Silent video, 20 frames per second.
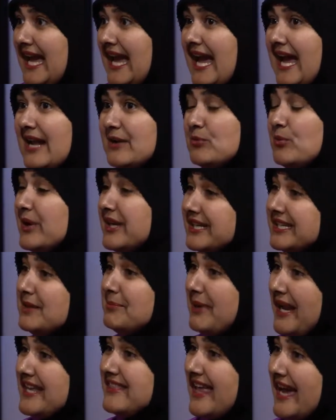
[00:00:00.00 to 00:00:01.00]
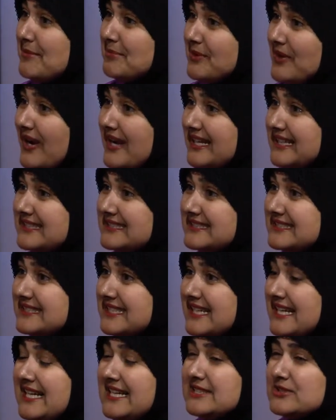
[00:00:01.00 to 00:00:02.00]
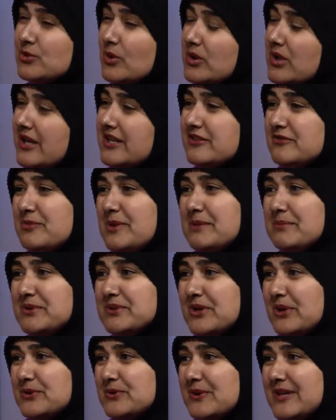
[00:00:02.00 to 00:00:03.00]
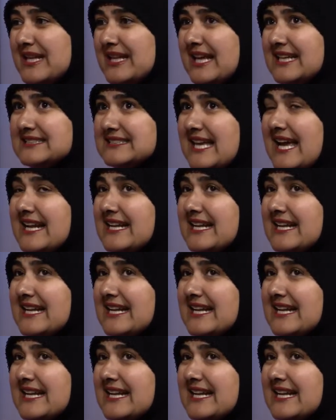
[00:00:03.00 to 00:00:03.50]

And right. we're gonna pay that price. So a lot of people don't realize that,